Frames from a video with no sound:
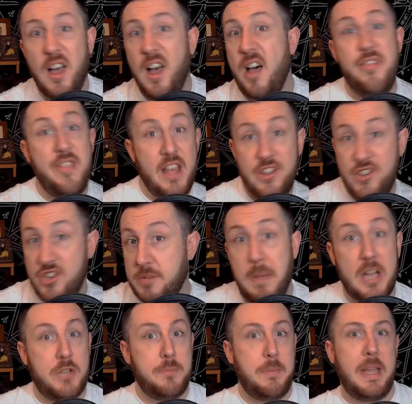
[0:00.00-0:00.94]
and then just
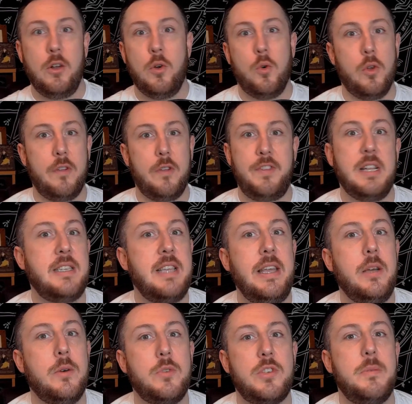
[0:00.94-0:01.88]
batch paint all of your teal.